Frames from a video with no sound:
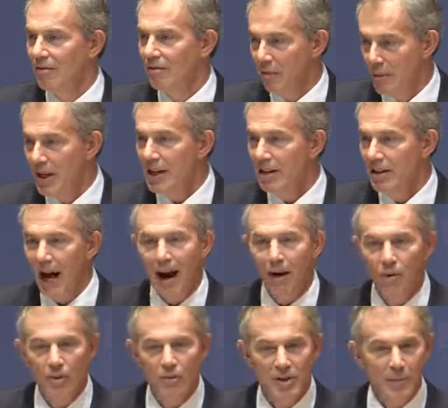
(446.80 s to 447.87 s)
for me
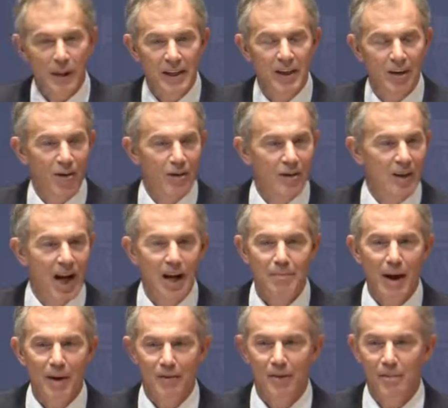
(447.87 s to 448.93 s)
now, spending a lot of
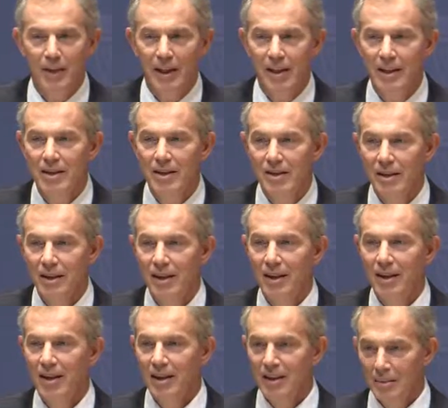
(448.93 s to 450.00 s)
time out in the Middle East
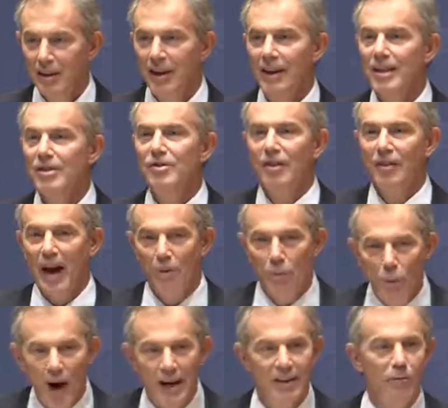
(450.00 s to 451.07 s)
and that
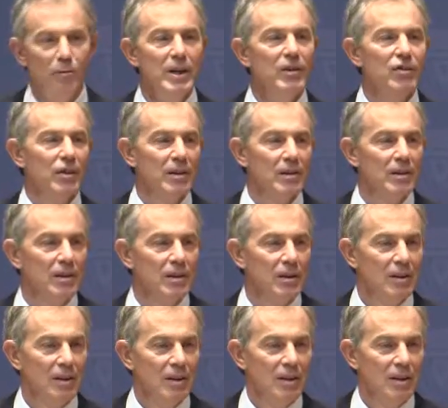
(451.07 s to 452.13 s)
wider region
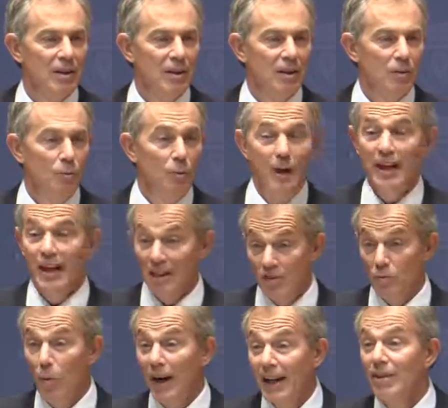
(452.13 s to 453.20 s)
really
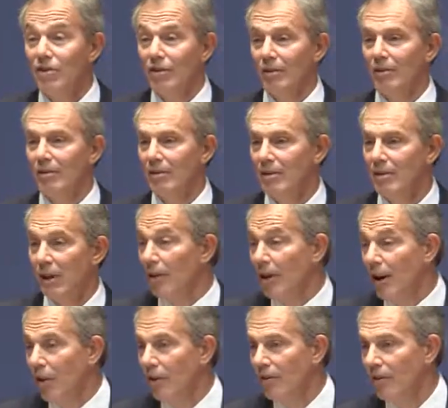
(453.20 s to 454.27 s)
has one issue
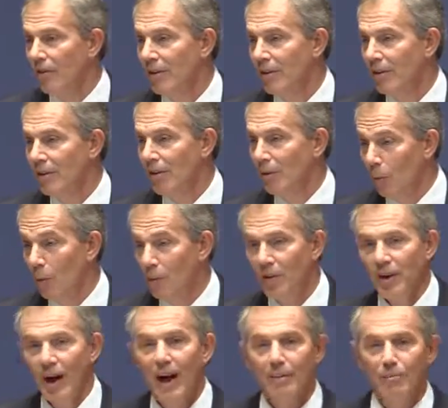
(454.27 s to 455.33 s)
going on all the
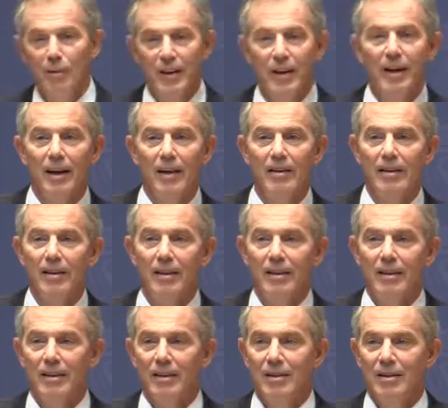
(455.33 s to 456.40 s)
time within it,
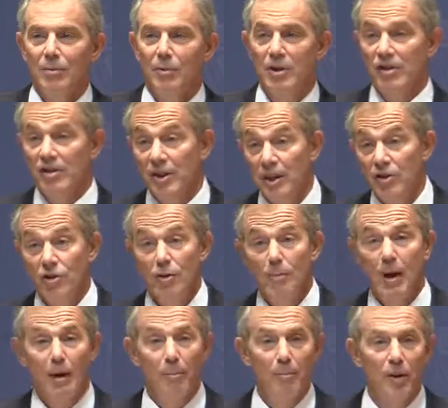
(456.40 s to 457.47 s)
which is an issue
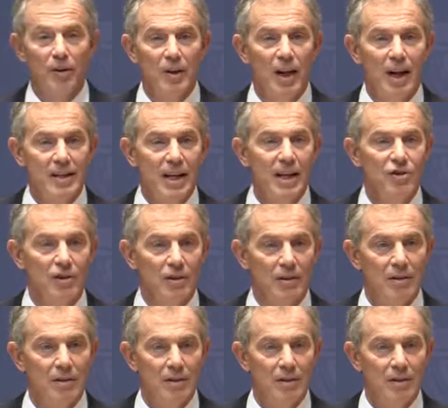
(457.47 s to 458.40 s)
about modernization,